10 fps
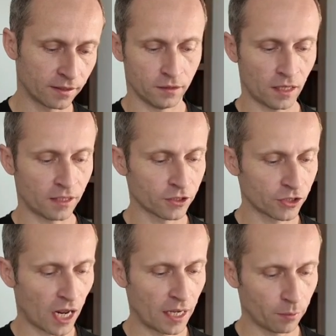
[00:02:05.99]
Another
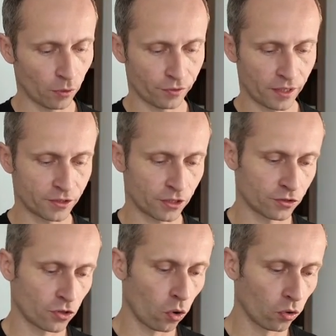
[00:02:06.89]
type of entrance
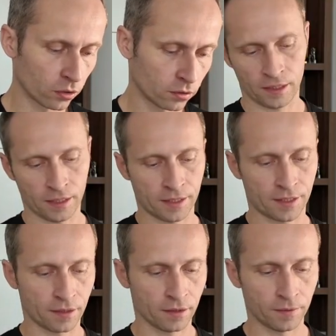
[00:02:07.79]
hall is
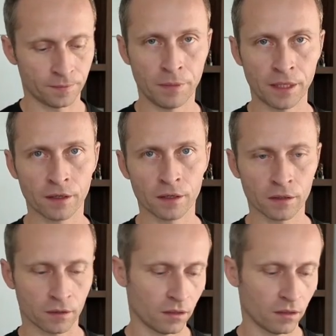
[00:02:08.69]
a bigger,